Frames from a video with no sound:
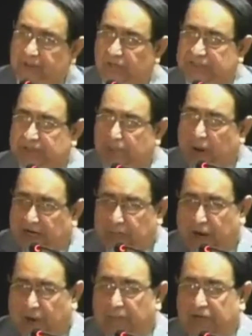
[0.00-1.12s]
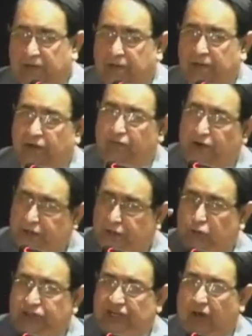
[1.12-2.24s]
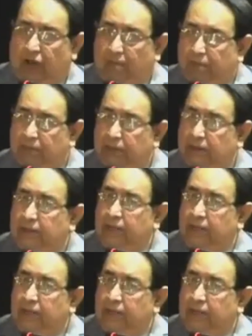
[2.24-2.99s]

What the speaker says: He was a Bhat Brahmin, converted to Islam,